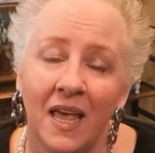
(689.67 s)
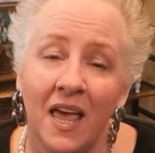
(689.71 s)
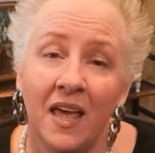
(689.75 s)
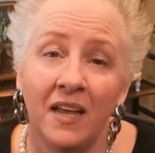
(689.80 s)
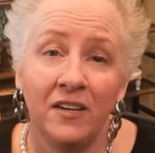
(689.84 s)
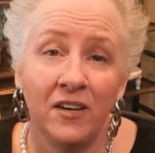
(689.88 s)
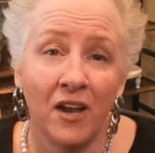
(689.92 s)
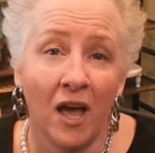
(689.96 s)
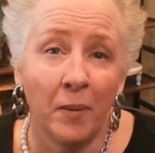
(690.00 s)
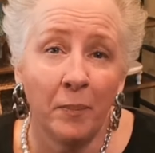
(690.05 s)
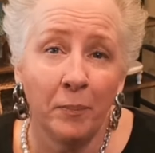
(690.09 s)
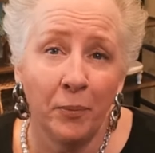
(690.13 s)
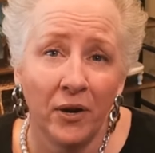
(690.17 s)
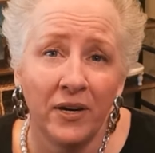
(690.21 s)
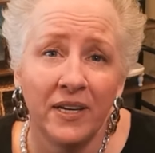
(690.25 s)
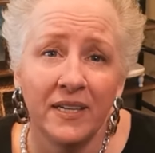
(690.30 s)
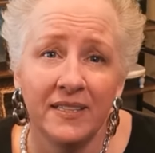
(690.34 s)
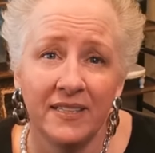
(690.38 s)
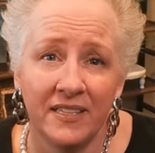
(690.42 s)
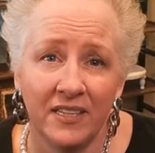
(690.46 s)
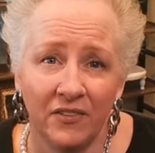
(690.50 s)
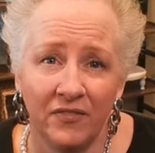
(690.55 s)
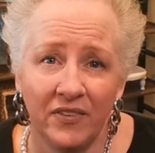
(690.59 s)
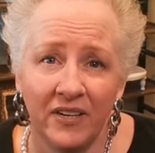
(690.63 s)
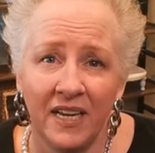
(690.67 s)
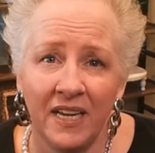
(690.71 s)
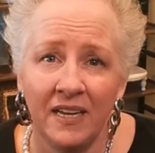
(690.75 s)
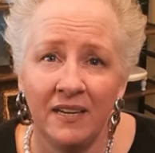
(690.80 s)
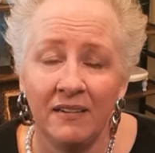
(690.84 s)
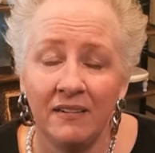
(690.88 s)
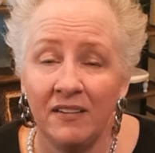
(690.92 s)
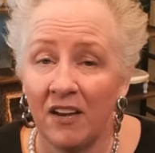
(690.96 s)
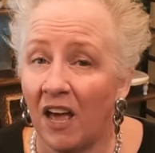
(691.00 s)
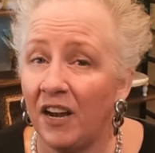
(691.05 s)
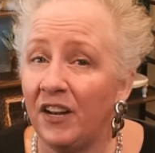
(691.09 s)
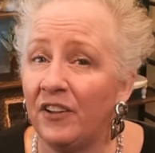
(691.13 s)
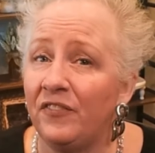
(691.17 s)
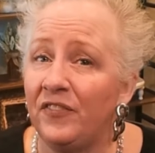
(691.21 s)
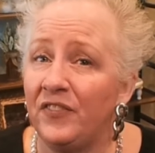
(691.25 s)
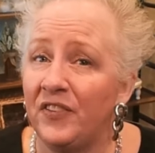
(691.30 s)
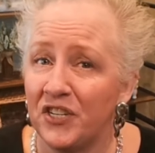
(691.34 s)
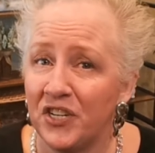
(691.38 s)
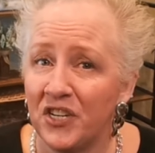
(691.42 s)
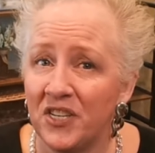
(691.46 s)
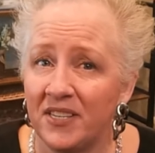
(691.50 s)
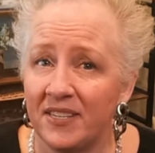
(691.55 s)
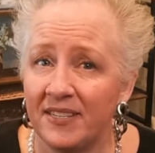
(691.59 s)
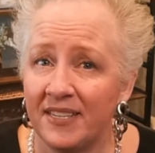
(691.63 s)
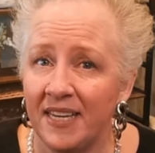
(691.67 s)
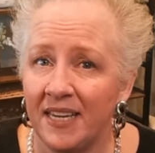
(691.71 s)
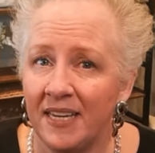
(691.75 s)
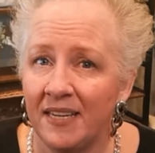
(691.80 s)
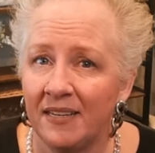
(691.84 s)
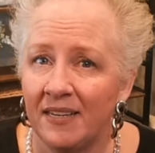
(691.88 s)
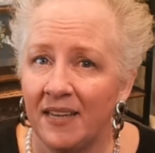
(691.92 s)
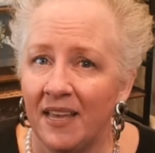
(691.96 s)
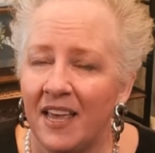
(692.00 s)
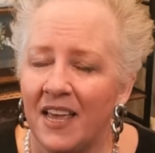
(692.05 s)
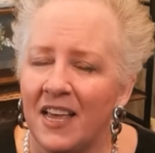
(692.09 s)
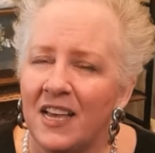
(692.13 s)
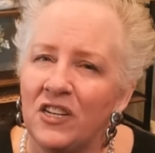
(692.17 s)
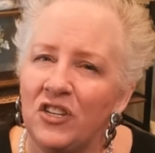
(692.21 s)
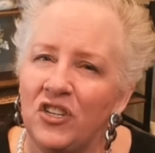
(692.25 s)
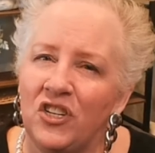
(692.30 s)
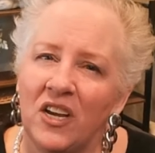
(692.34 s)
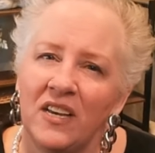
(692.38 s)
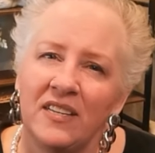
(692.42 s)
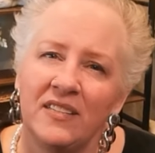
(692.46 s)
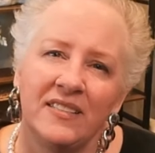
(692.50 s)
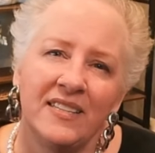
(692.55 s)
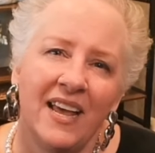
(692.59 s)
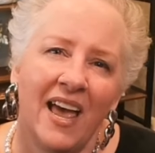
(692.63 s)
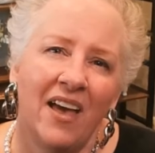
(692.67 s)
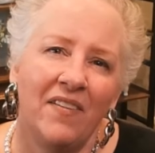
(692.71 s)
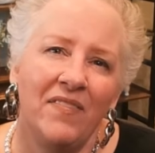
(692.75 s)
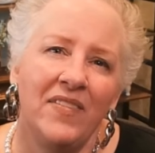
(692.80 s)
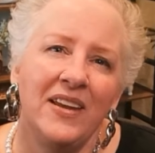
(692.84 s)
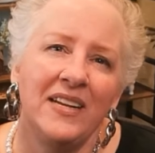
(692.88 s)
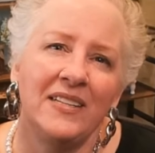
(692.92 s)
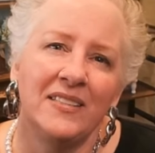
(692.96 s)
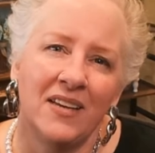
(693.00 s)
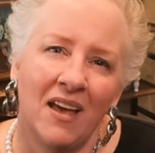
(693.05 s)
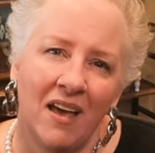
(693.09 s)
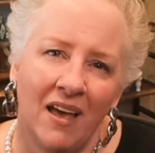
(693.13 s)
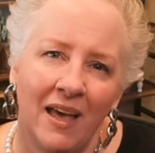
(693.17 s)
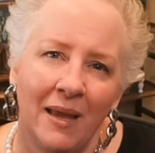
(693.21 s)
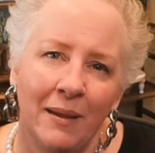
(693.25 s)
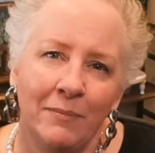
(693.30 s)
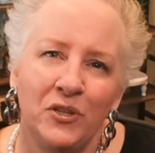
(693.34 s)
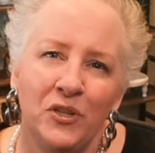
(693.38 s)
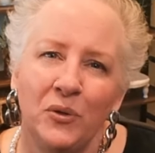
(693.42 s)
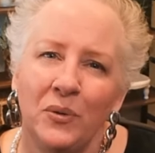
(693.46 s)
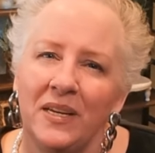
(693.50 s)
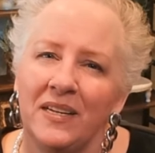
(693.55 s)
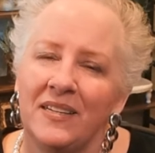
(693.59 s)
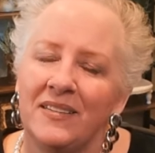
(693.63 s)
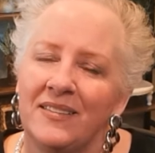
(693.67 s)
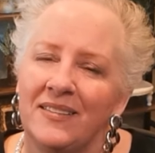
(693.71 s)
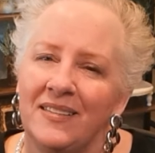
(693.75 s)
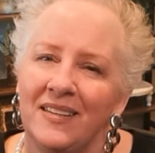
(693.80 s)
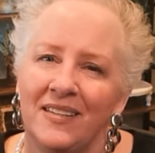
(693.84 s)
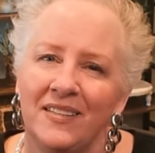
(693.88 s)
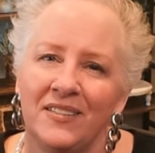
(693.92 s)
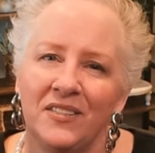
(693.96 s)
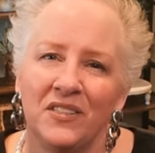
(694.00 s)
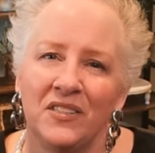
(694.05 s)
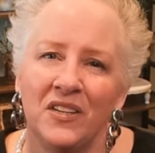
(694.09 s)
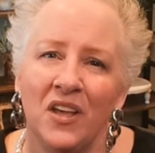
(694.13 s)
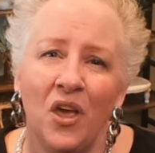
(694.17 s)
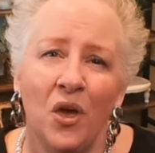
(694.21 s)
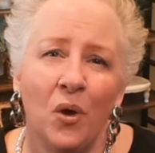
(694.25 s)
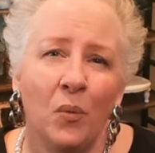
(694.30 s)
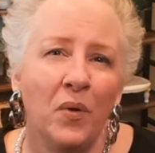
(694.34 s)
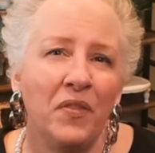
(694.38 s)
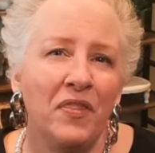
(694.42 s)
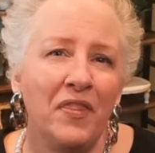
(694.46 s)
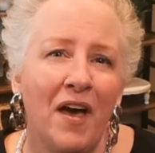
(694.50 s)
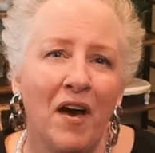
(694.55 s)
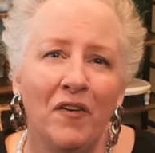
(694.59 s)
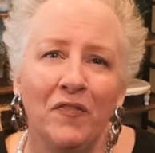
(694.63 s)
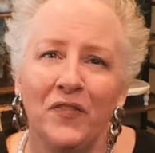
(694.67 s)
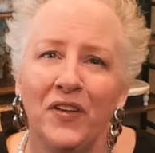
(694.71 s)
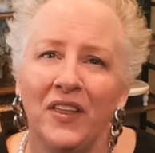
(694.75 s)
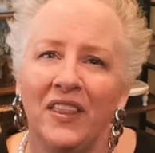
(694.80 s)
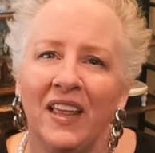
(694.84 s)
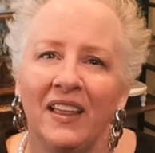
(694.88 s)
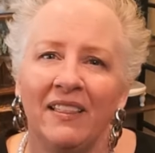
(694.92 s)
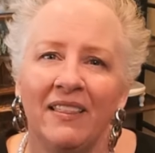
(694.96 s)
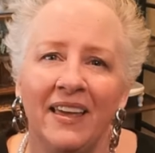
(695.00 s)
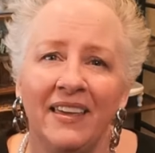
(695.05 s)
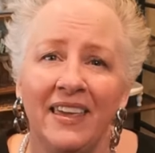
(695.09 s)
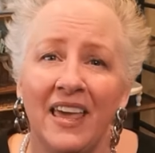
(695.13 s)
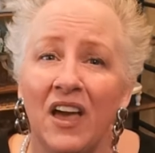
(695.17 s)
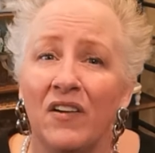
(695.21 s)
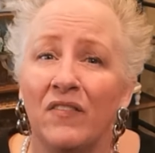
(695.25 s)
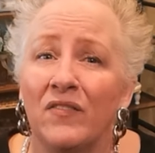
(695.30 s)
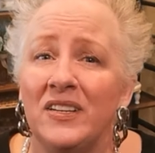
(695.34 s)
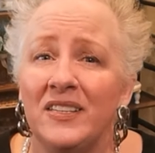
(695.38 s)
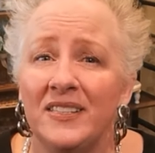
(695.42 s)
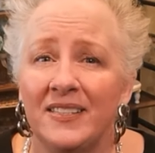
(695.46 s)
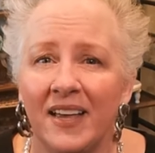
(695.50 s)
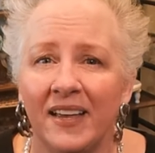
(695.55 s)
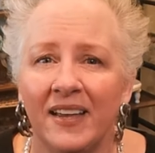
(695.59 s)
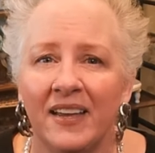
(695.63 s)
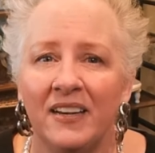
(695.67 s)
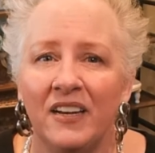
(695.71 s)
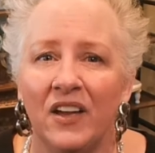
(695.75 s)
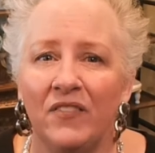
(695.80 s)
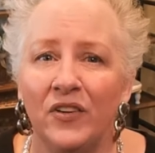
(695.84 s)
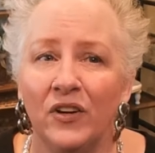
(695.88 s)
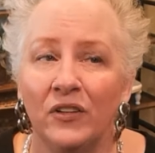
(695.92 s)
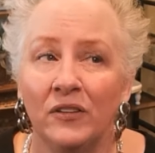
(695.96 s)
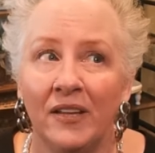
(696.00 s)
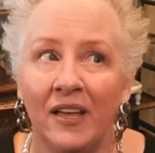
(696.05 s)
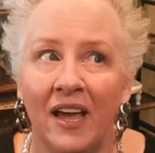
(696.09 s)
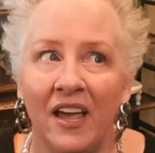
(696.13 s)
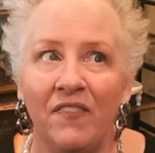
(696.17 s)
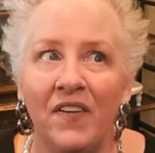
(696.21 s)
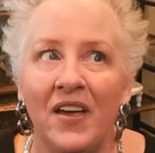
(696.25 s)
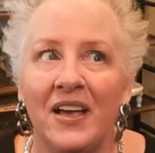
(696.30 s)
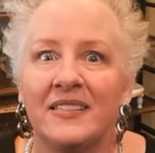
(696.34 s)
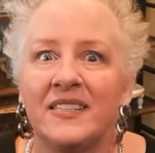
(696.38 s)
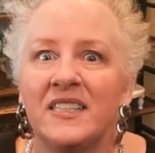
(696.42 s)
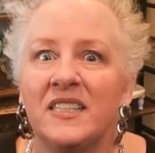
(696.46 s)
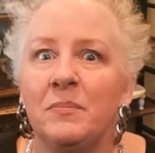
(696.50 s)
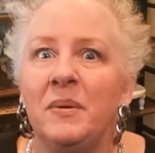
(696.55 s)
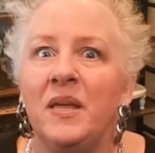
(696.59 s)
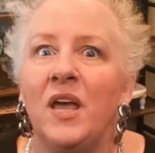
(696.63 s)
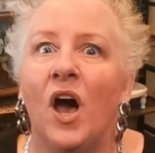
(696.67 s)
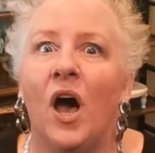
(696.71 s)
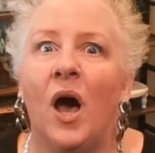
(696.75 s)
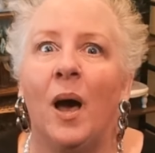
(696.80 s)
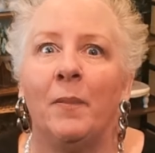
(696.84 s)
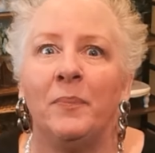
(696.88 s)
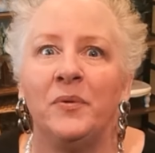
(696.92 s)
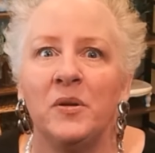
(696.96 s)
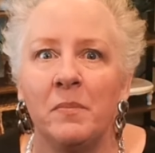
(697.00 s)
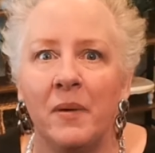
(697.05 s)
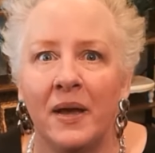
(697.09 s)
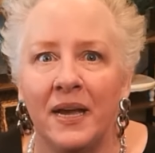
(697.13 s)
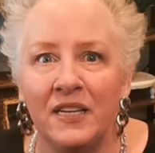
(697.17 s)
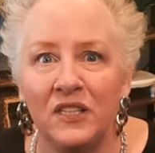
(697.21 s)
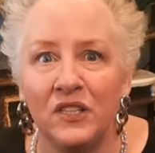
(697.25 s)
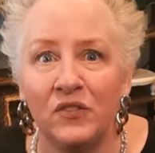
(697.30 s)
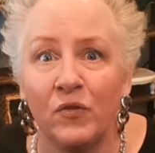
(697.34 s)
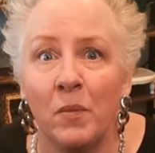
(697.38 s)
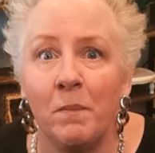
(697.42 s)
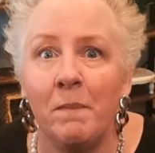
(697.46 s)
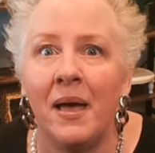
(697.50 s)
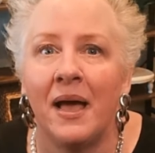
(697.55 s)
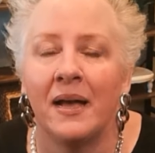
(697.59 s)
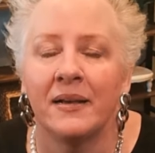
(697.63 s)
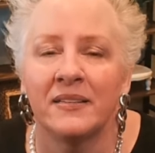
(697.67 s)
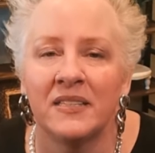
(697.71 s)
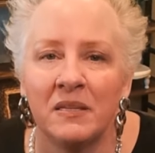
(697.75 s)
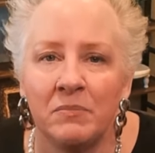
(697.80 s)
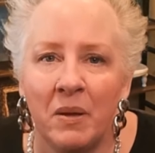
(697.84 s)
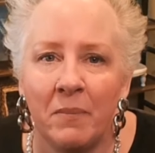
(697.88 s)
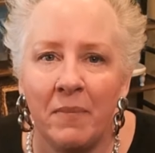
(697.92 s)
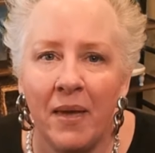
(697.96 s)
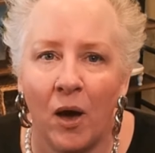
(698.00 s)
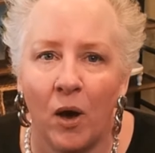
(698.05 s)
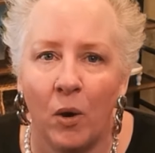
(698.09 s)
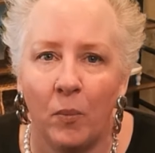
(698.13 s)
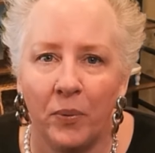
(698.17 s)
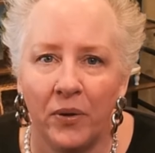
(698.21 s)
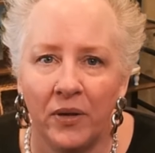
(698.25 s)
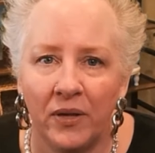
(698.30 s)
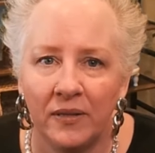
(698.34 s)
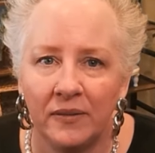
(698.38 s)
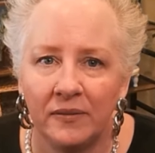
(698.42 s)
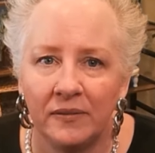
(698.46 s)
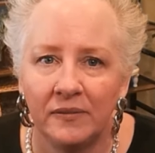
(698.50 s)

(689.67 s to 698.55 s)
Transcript: Not productivity, not efficiency, just having time to exist without feeling like every second of your life has to be optimized for maximum output.